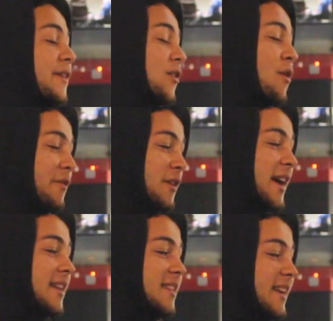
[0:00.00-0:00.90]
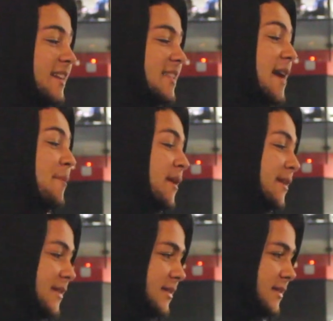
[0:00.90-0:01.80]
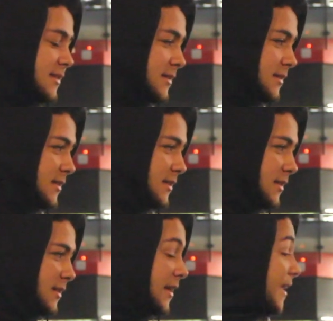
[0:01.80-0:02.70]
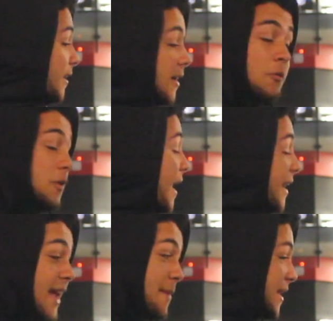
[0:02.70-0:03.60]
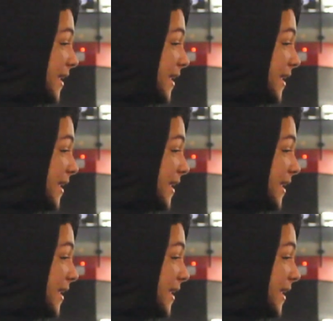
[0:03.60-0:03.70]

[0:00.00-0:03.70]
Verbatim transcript: you feeling confident going into your next game? What, league or? League, any game.